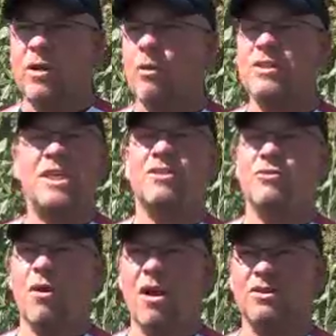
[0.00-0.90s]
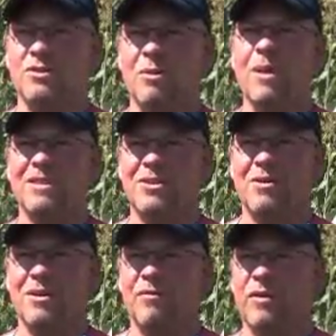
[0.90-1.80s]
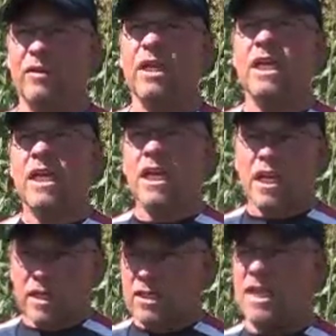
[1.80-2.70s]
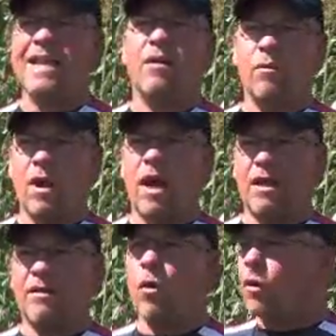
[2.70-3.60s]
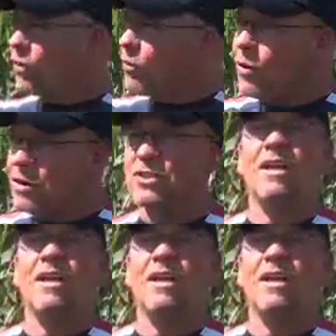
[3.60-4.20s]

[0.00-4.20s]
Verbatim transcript: We always get drawn to the best area of the field take or a the walk, worst, or the worst.